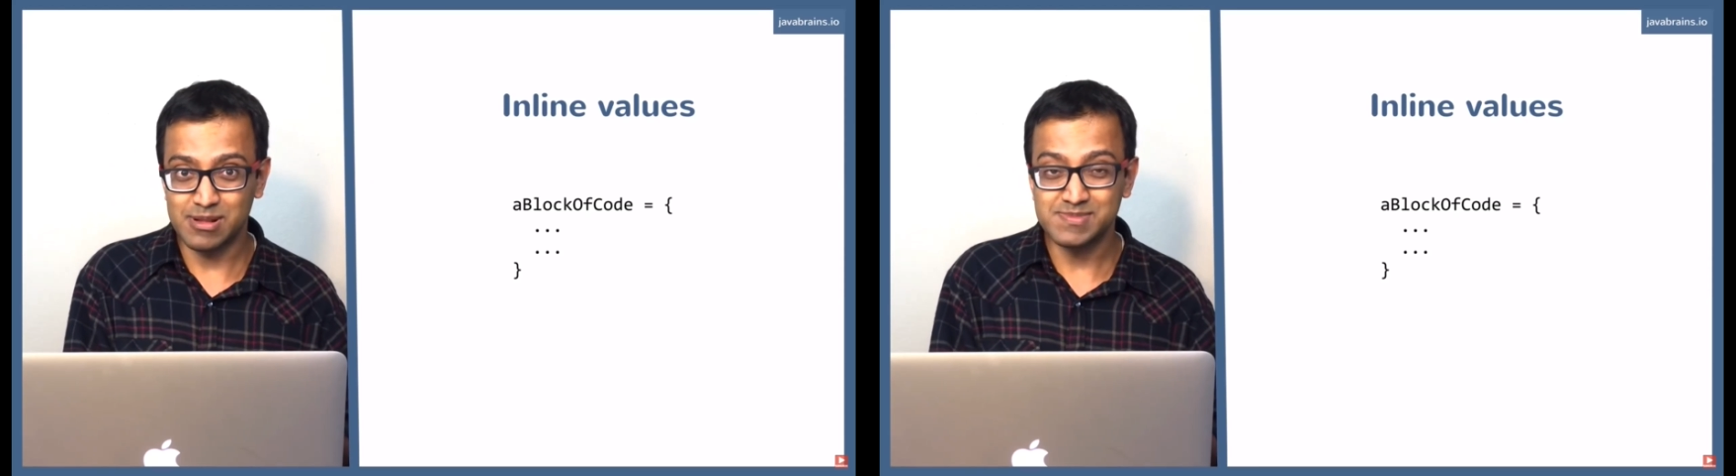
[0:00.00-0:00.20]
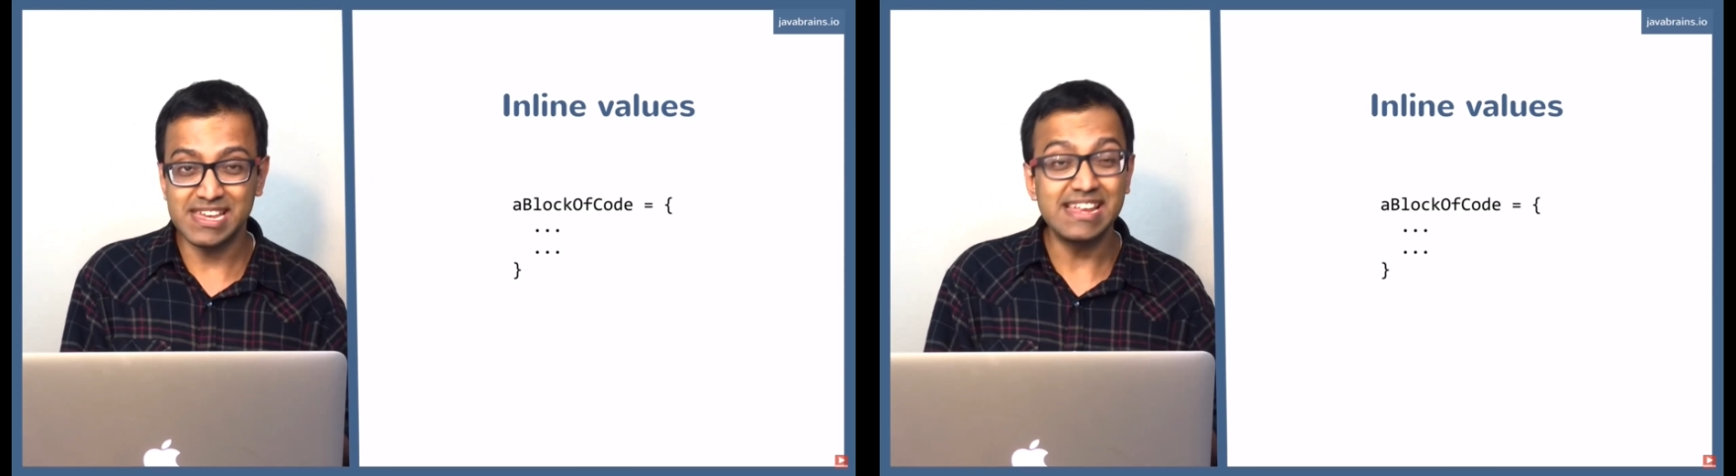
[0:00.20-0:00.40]
I'm
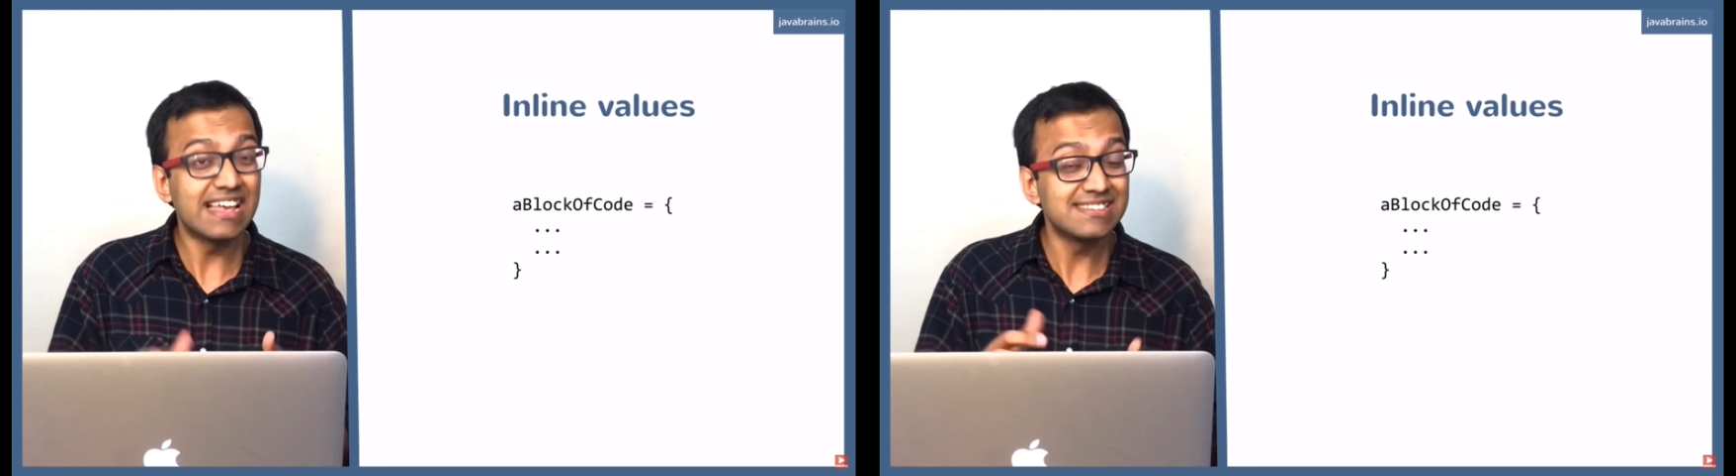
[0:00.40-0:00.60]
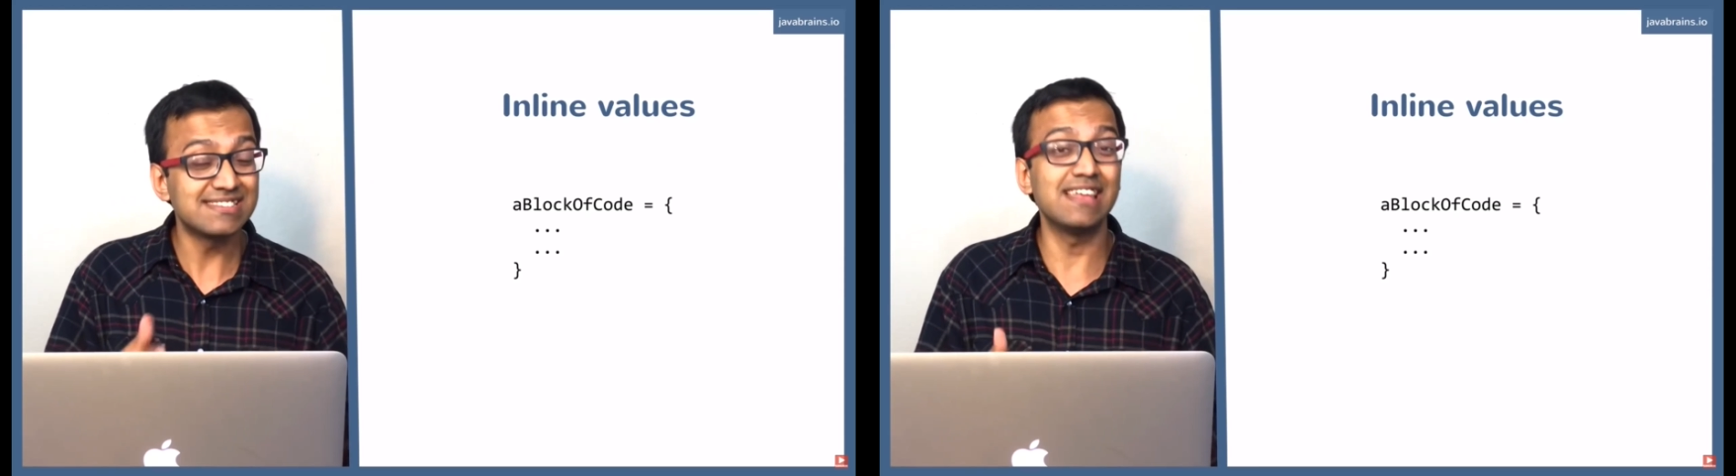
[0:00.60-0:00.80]
saying
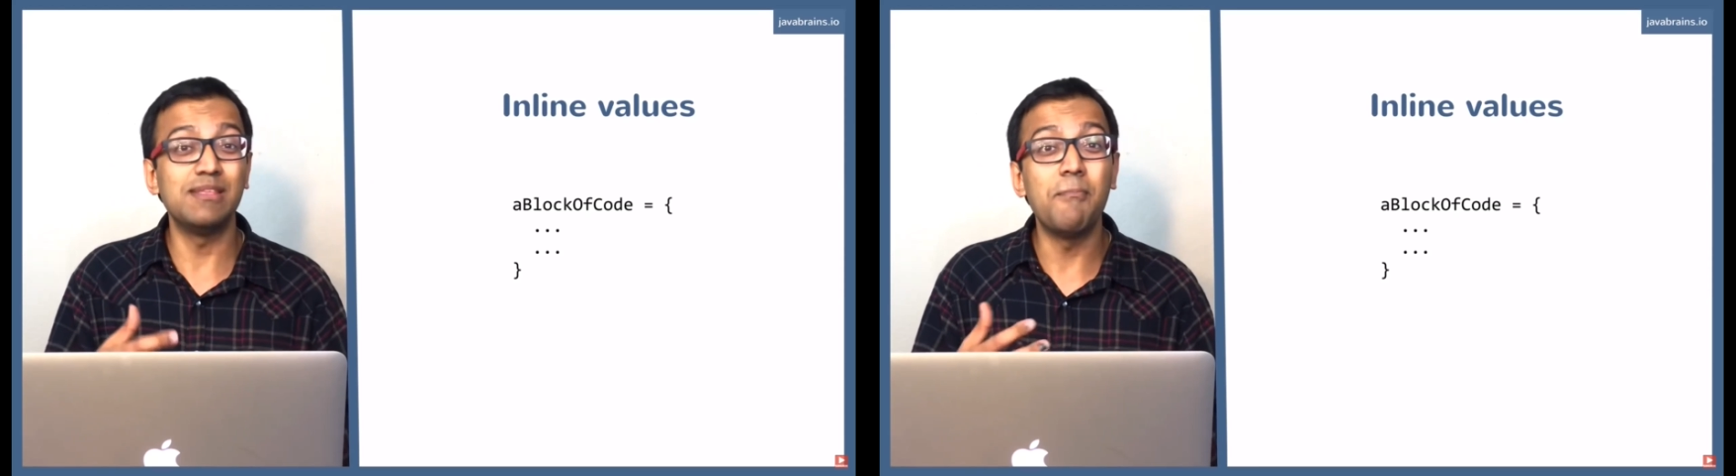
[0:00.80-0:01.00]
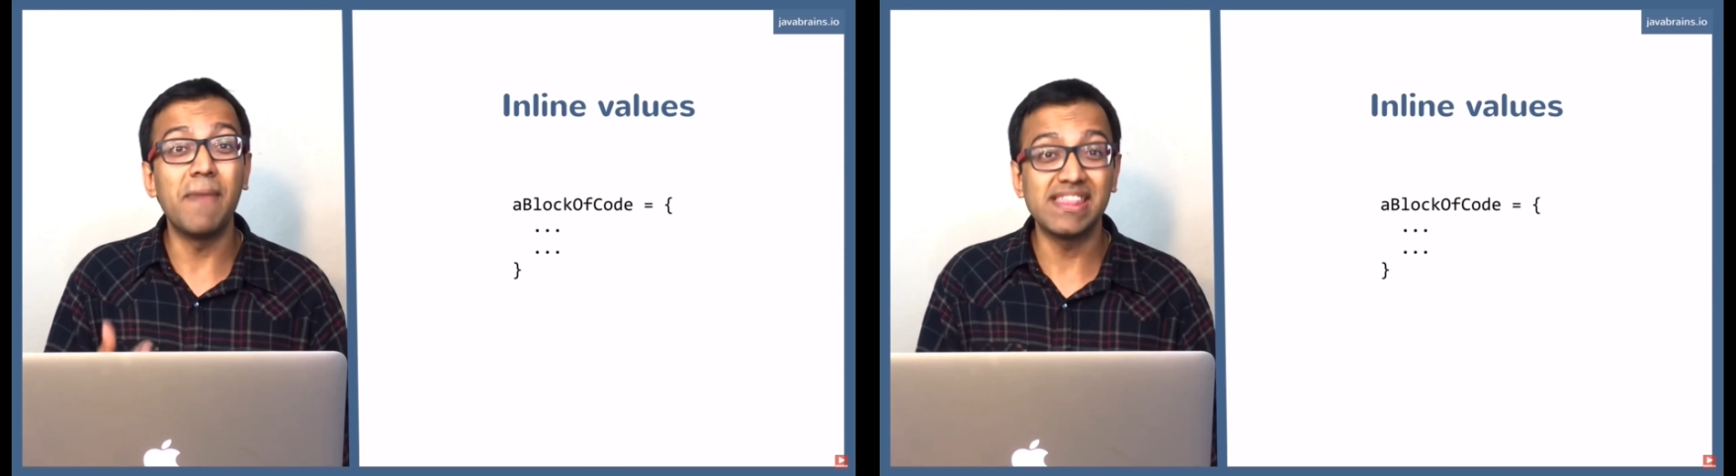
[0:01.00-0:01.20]
assign the
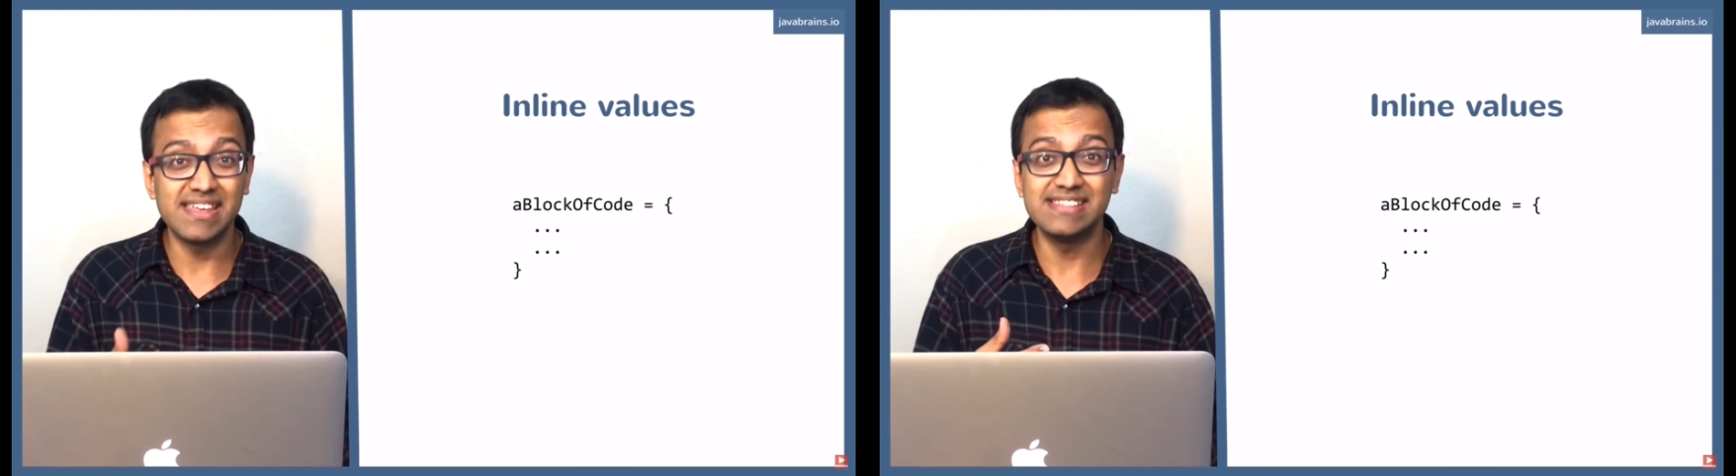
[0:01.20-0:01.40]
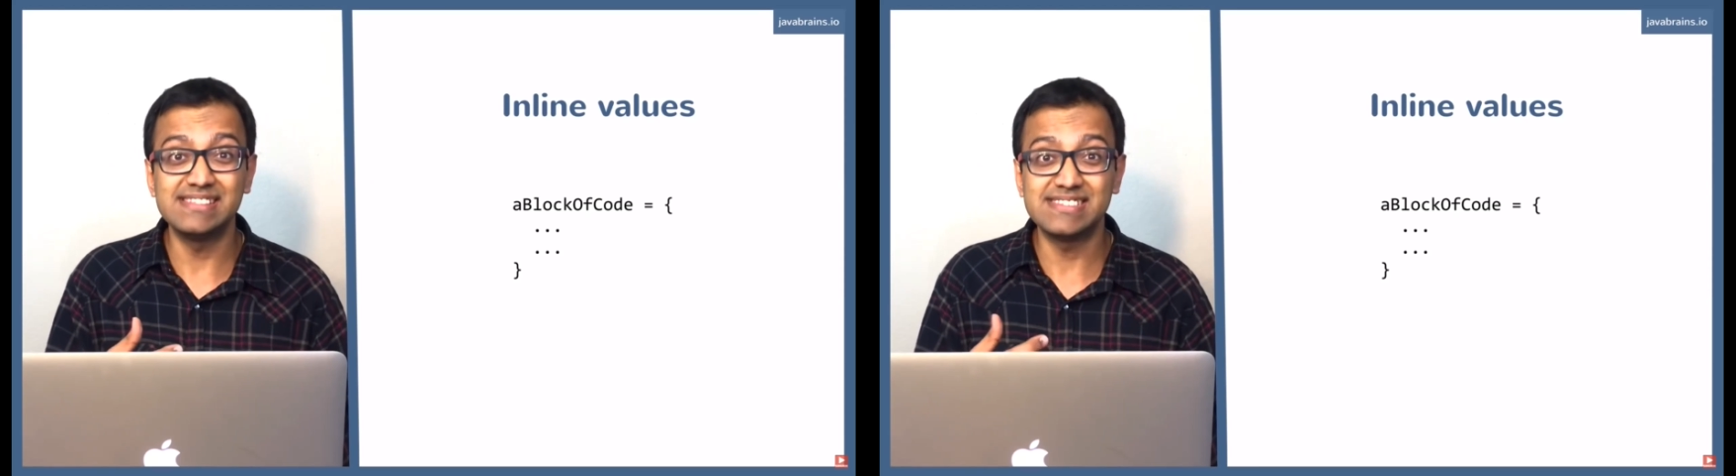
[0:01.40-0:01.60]
method
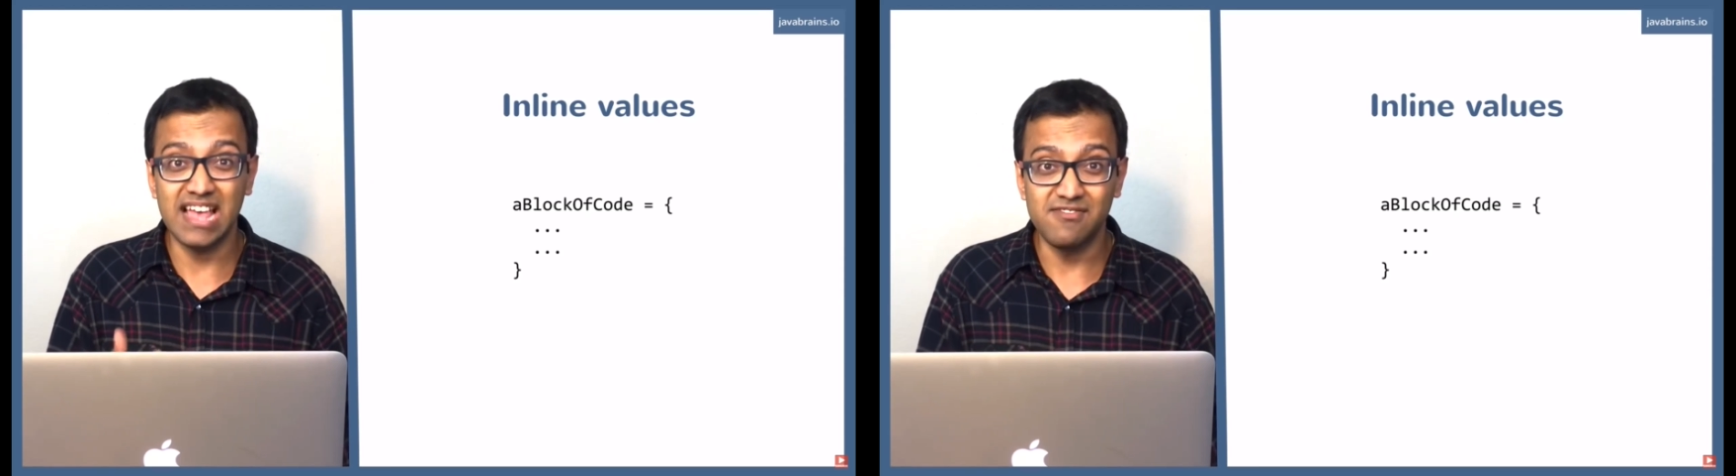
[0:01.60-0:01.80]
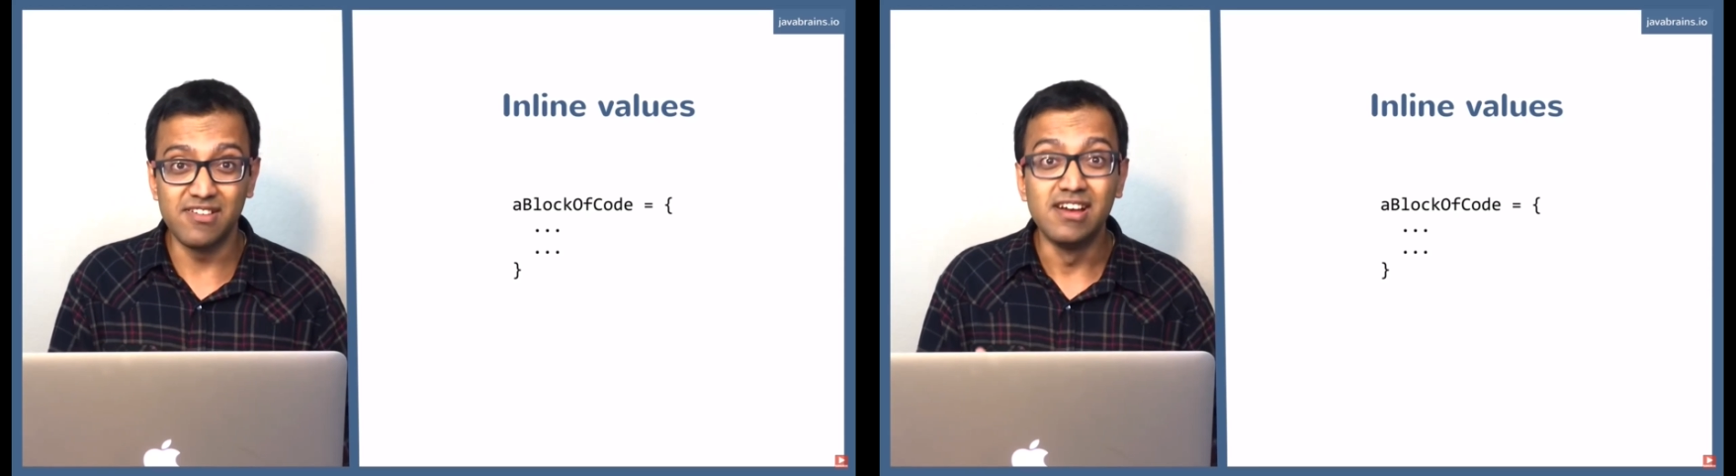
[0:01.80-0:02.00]
itself.